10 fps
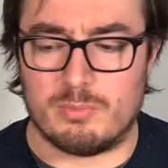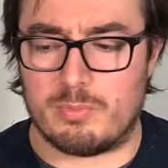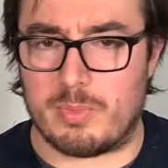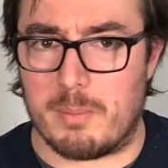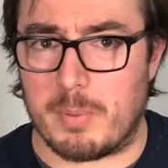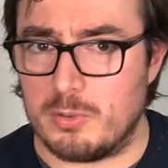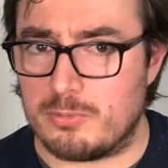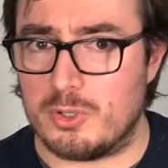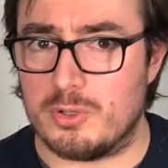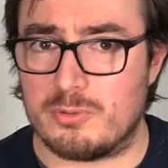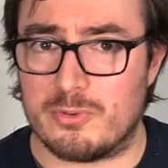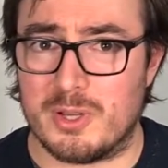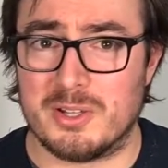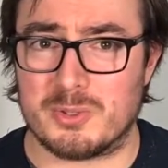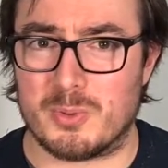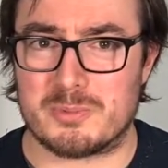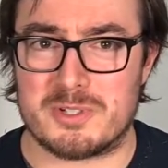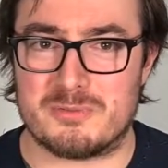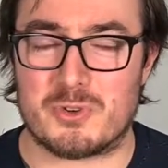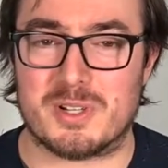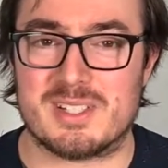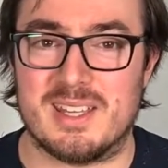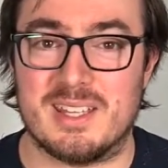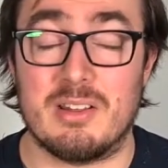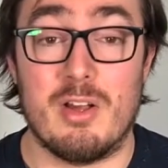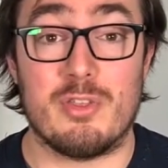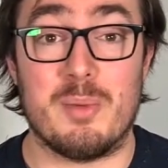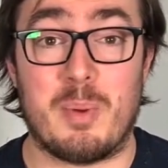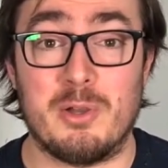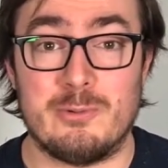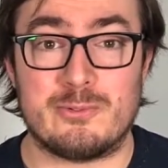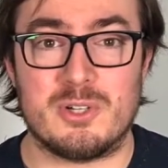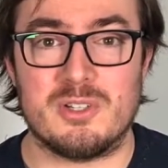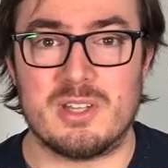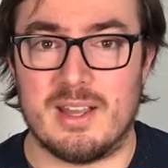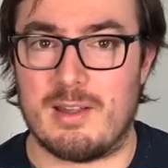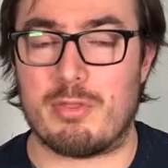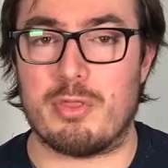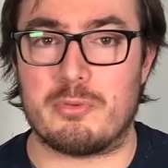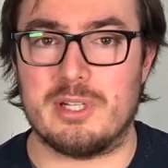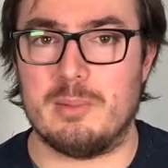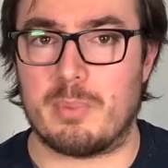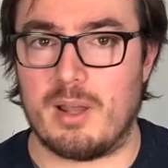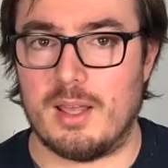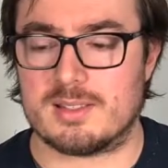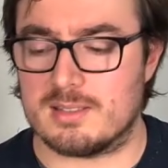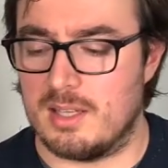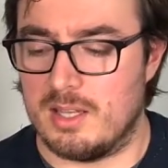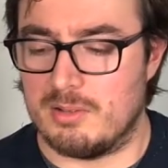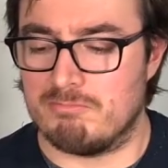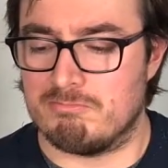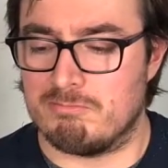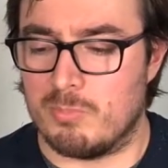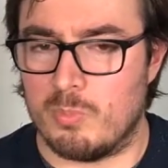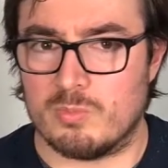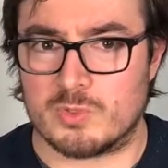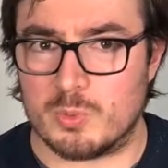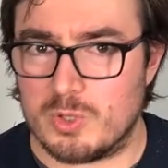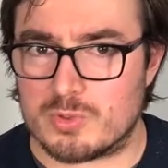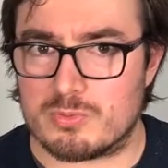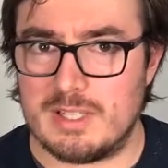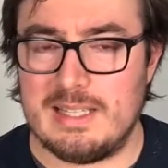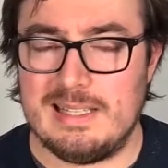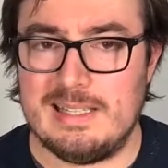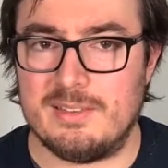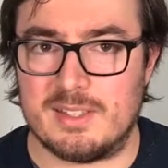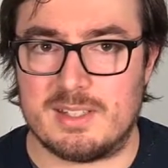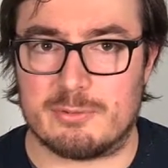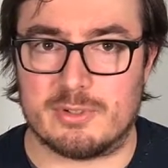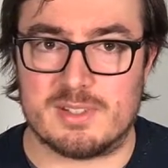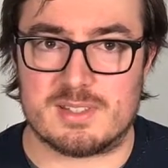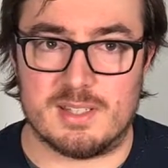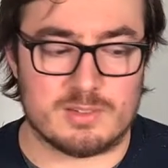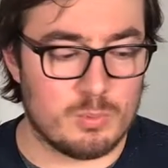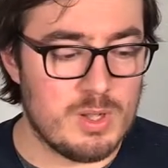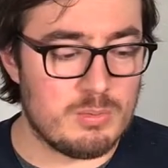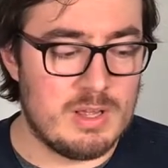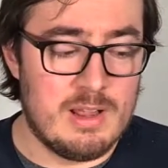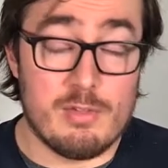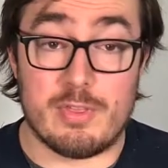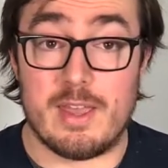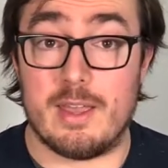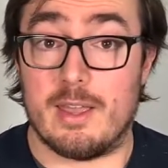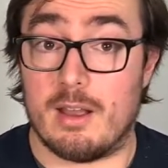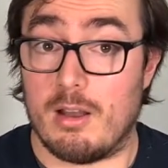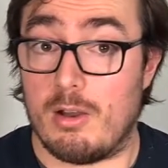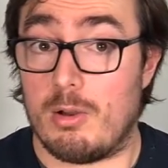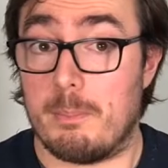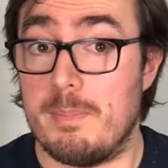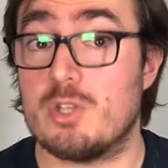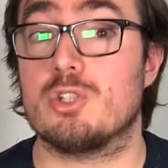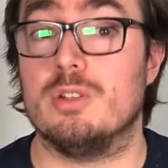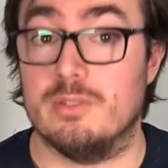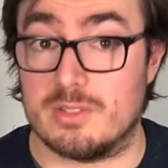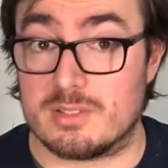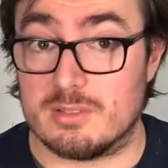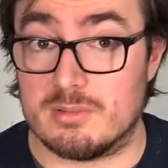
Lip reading: they're both good for cooperative trick-taking. They're both good at 3+. So what's really the differences? Well, there are missions.